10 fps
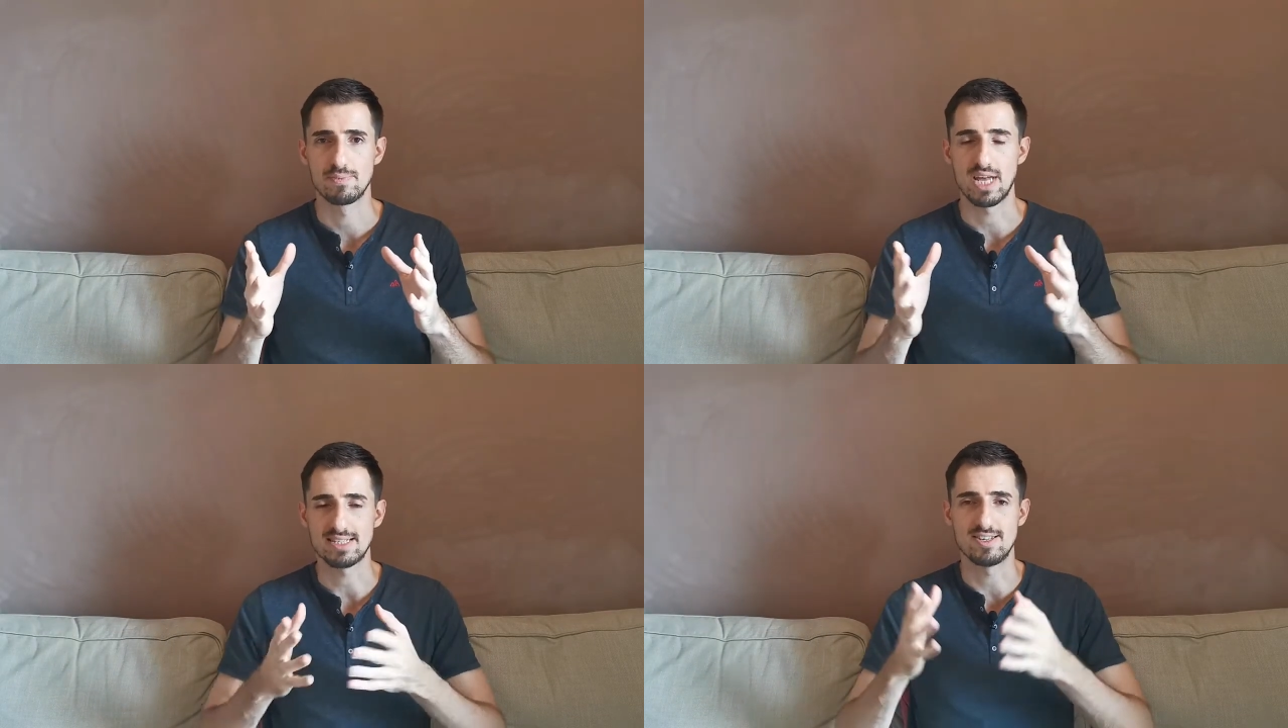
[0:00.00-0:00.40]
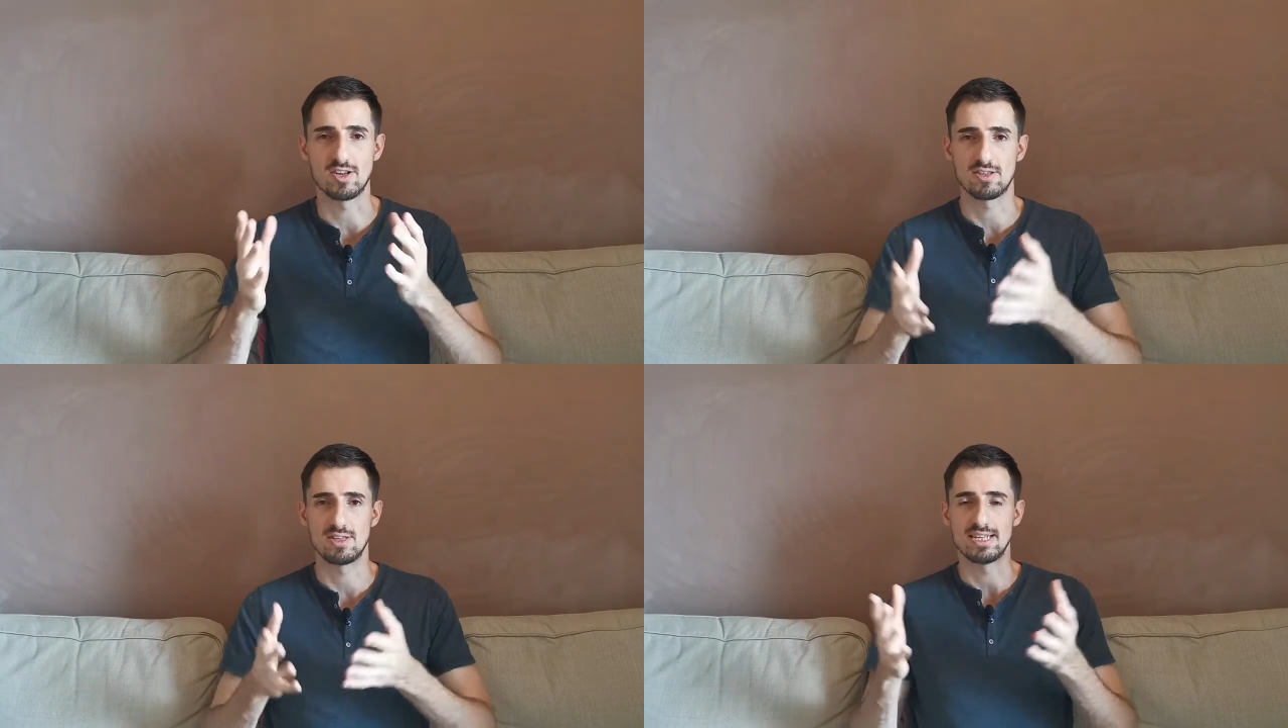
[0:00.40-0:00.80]
That's
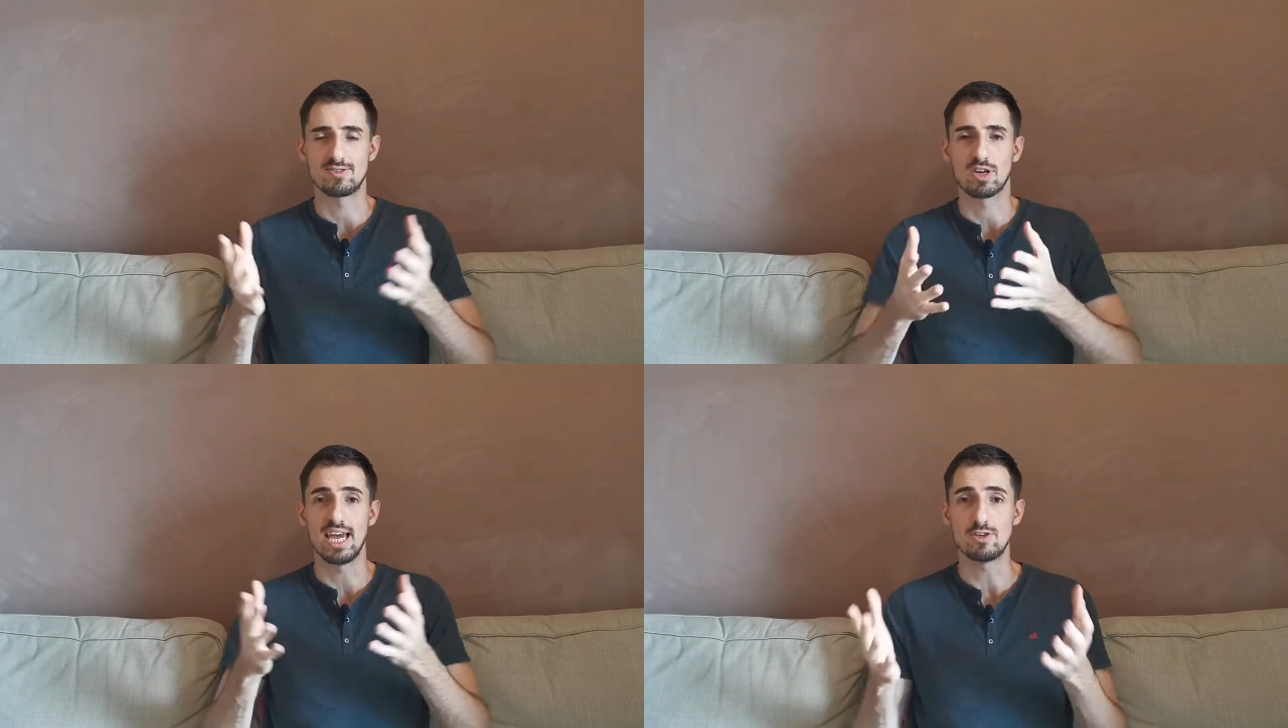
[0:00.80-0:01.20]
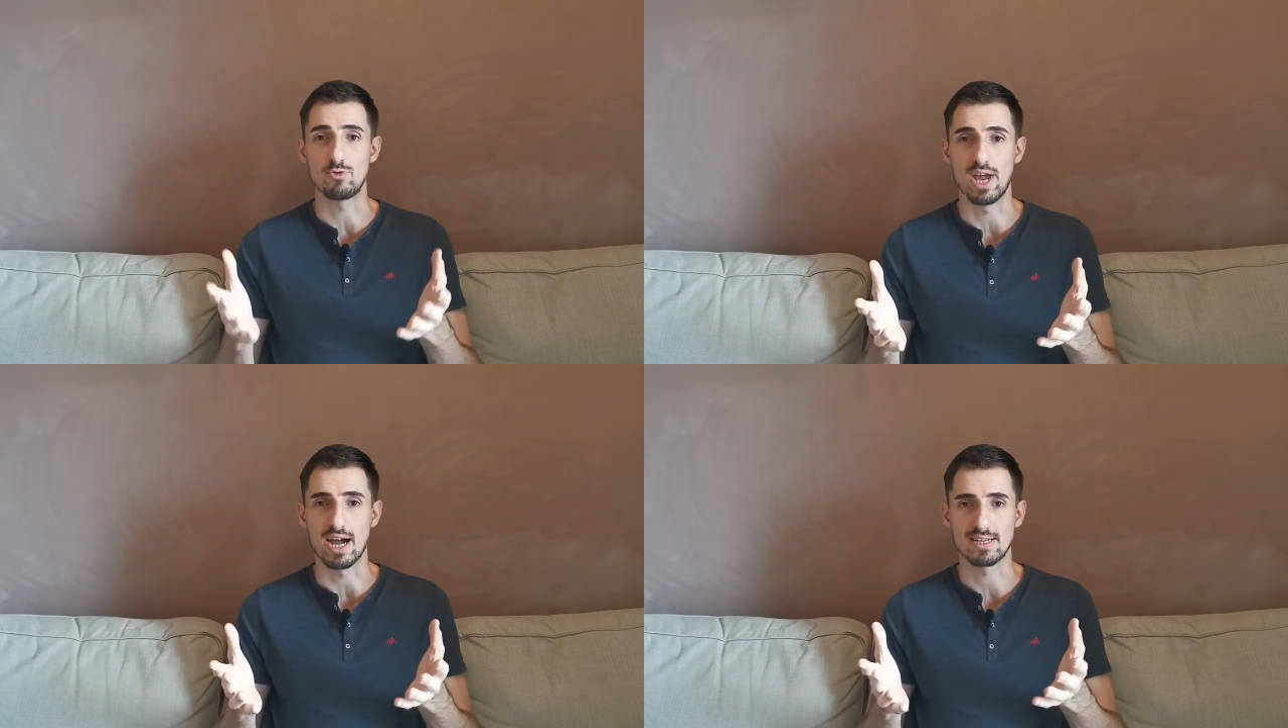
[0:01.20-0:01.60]
not, it's okay to
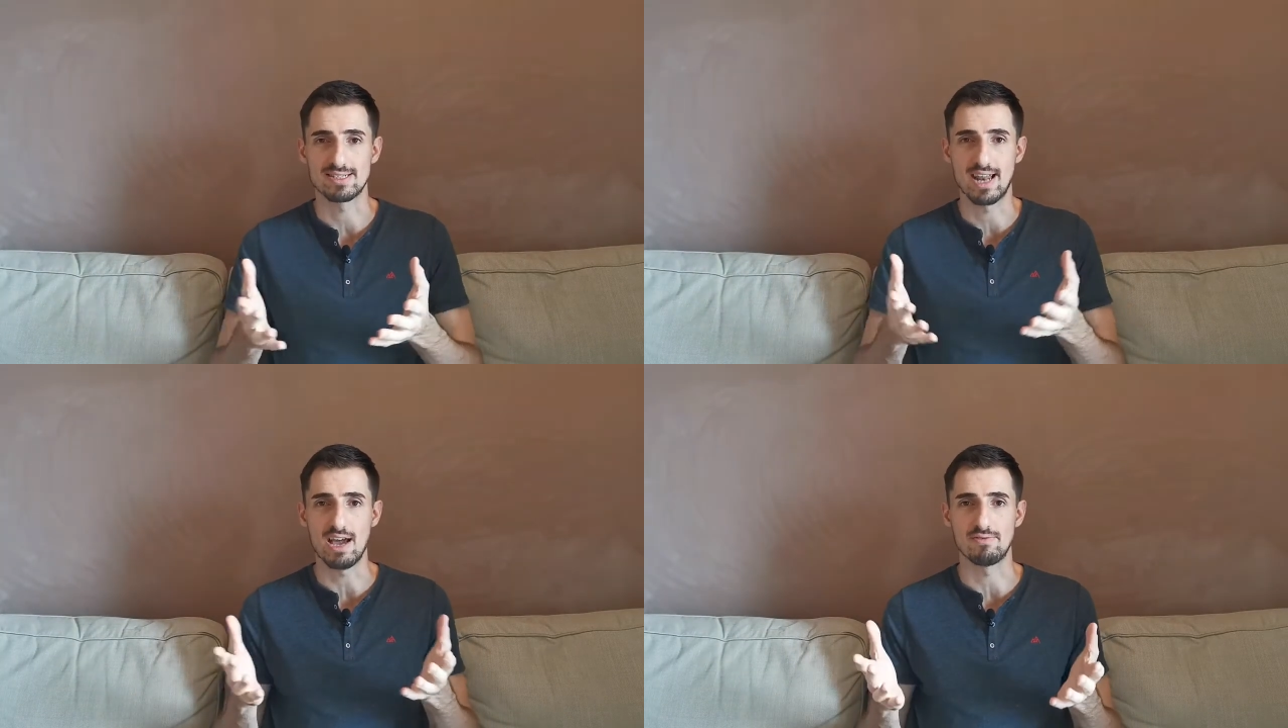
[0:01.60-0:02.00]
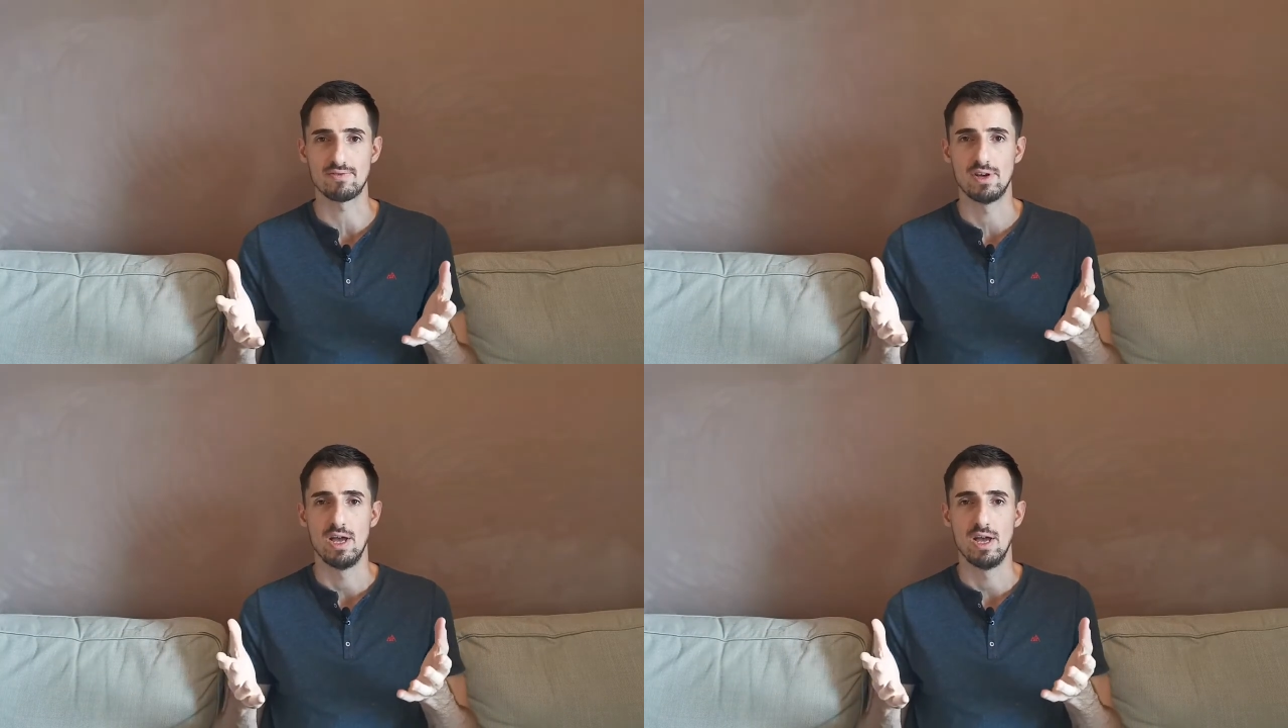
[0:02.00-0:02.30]
react, it's life.